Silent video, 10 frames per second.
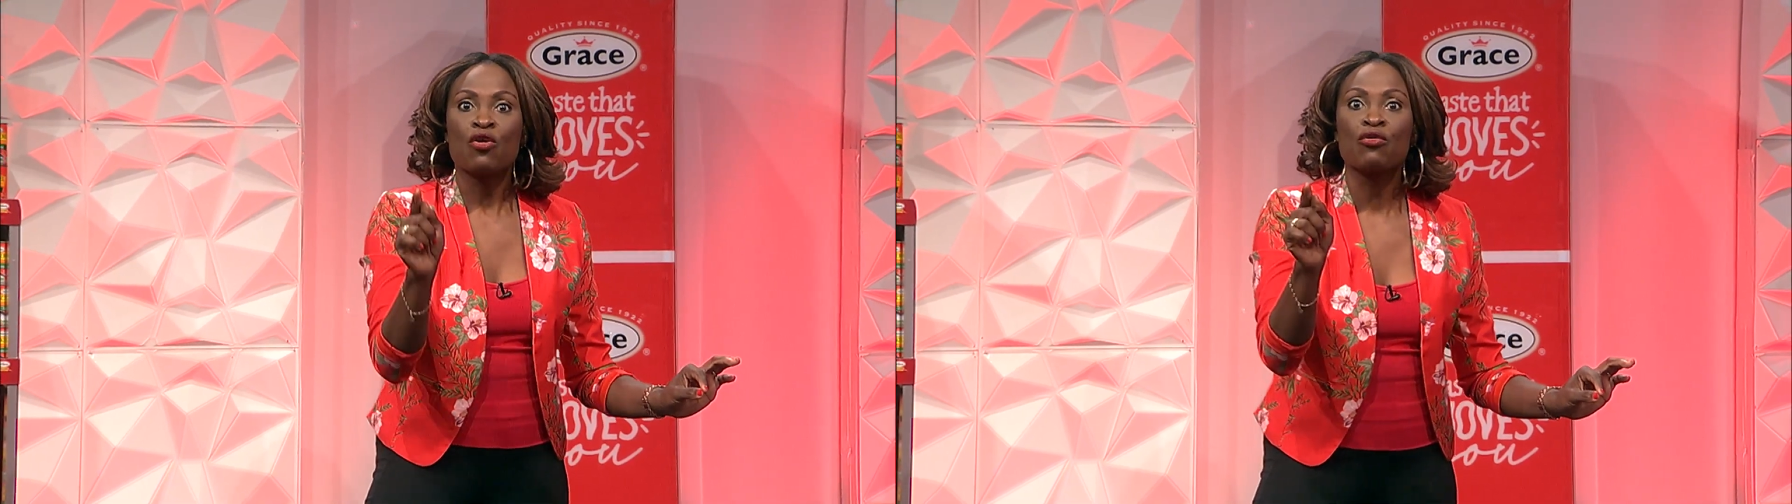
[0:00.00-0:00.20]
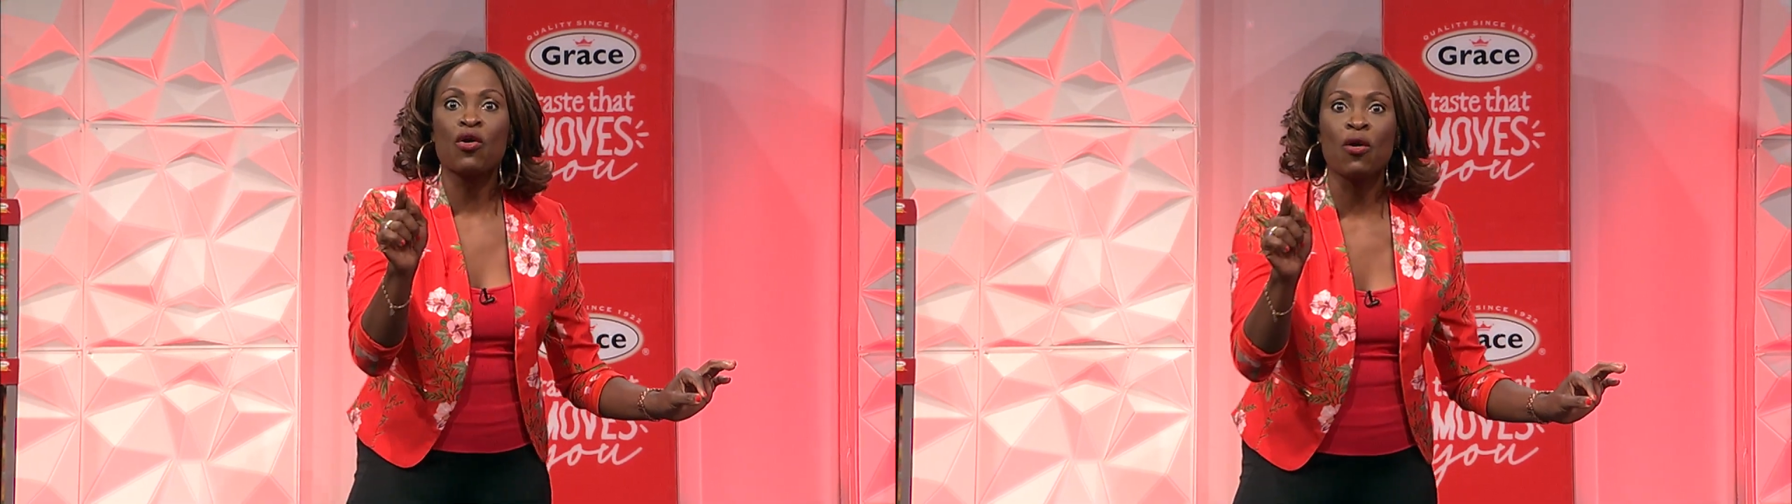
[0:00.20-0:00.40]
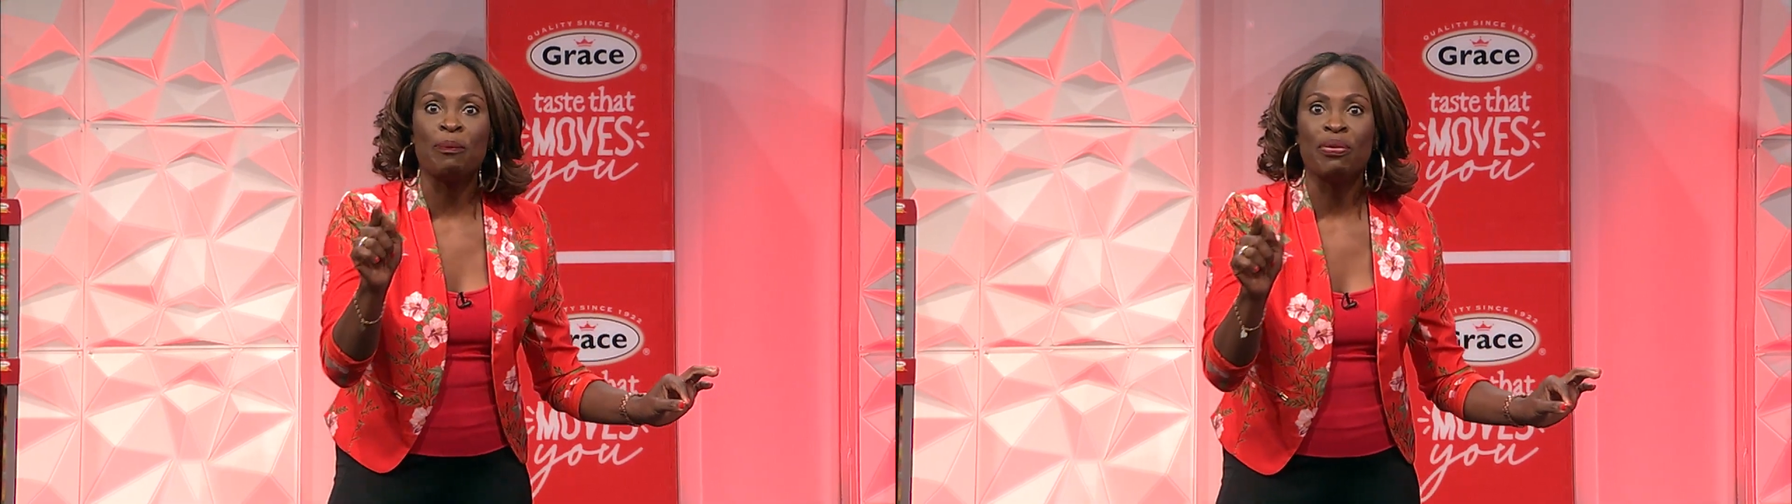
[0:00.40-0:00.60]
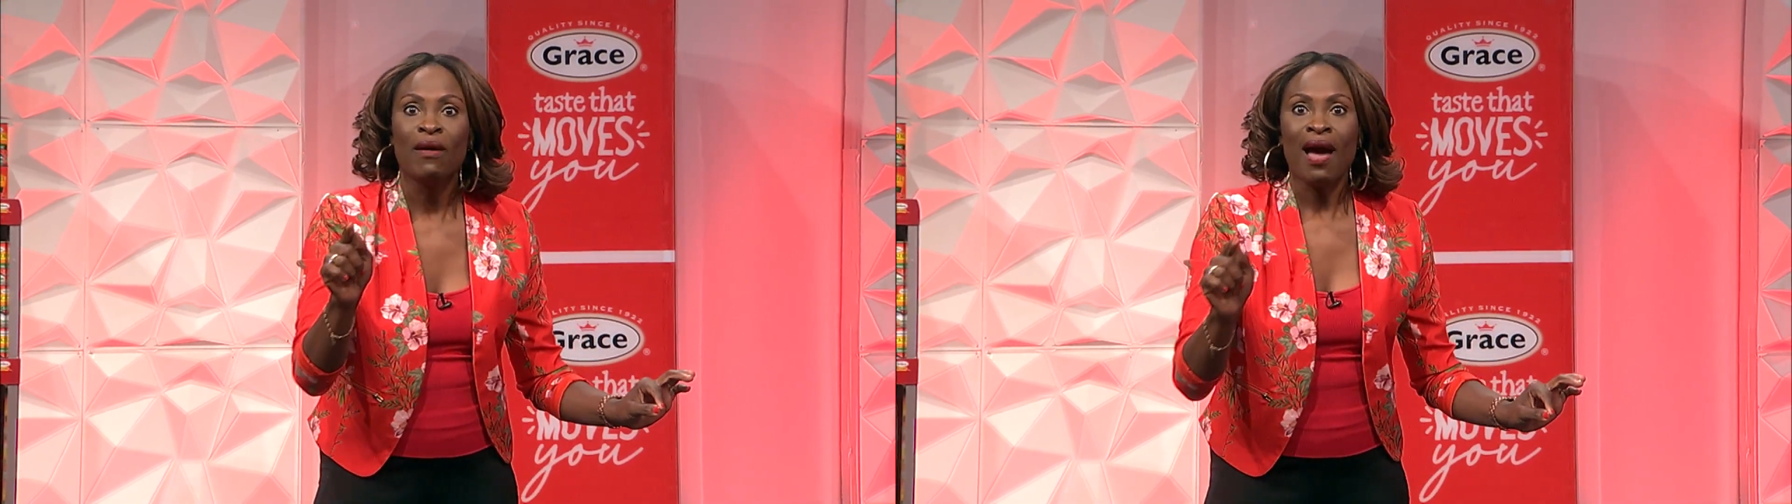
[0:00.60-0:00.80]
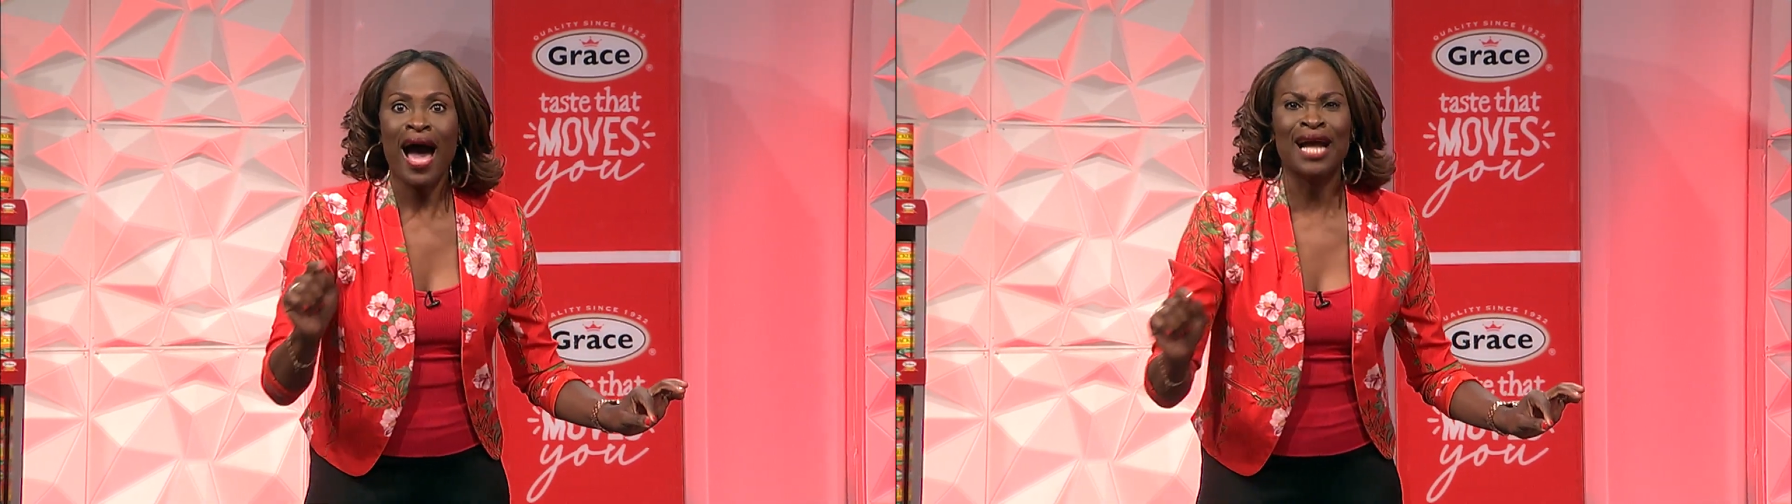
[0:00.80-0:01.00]
Rope.
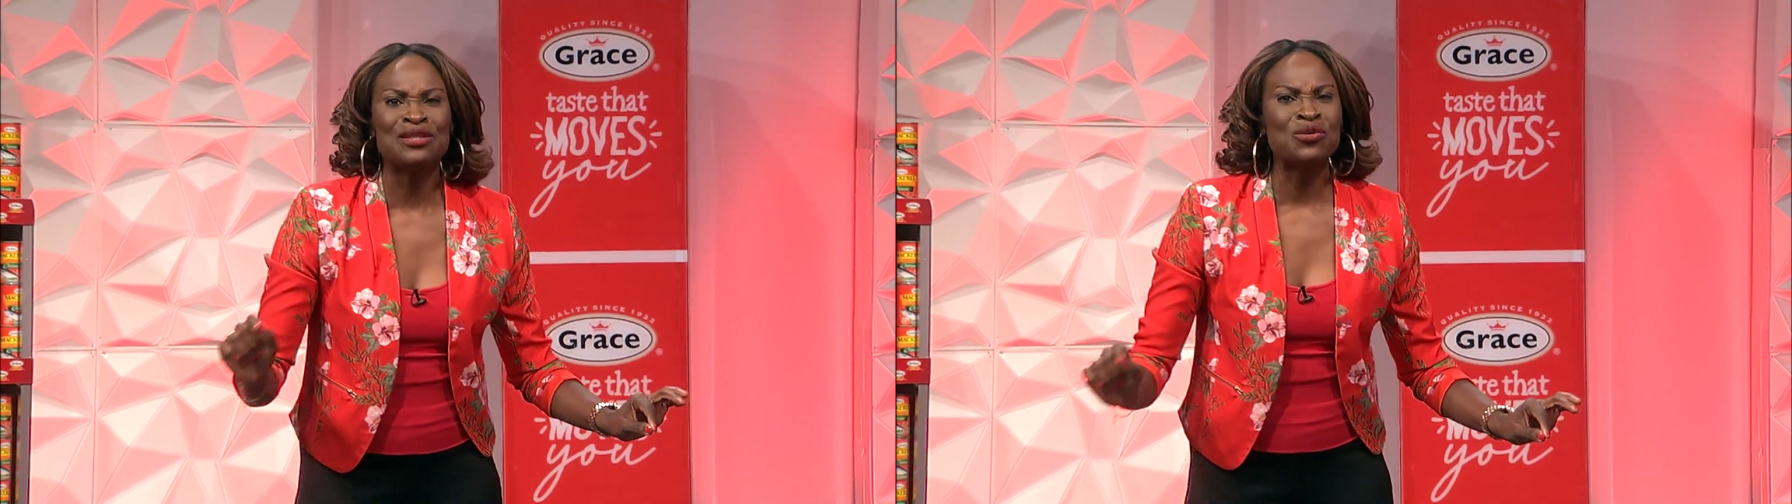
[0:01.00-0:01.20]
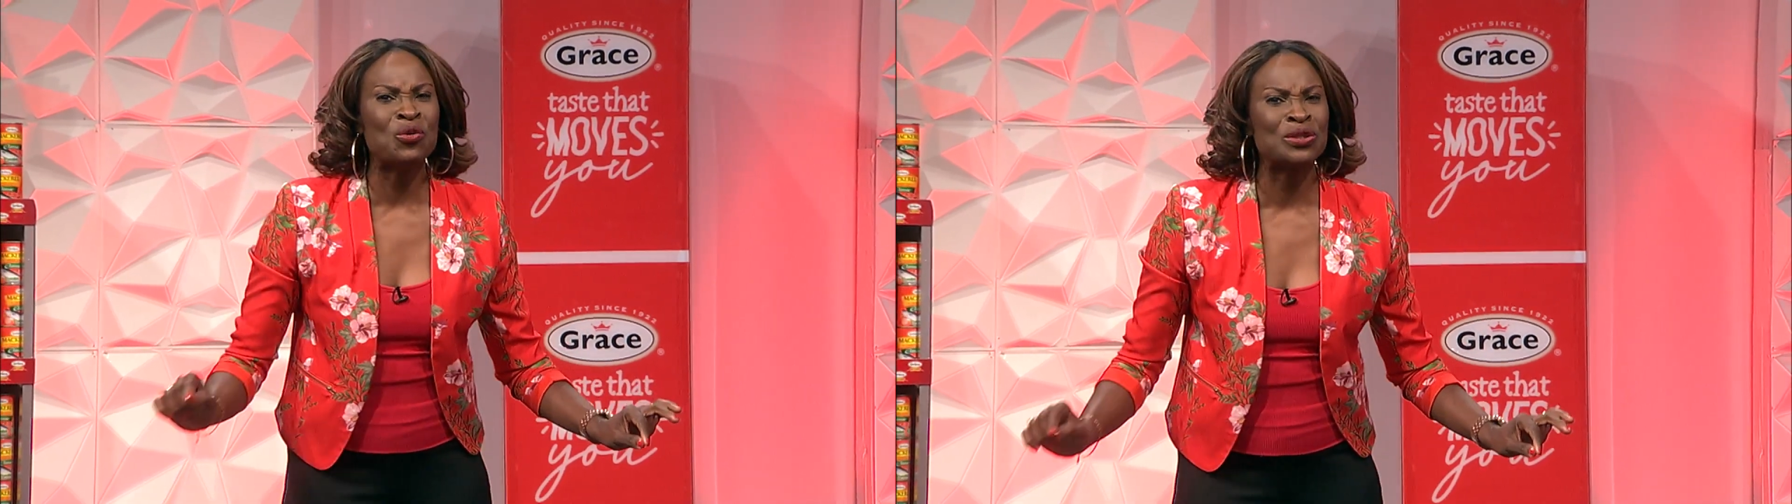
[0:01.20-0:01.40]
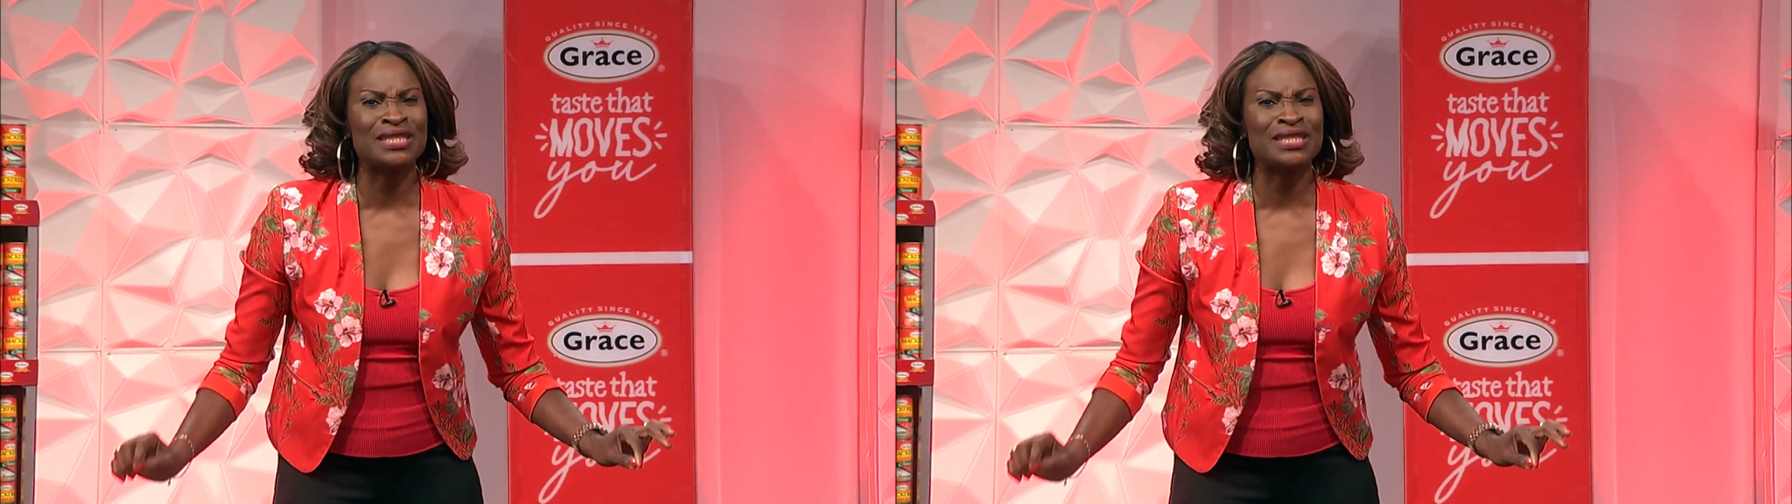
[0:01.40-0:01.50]
And two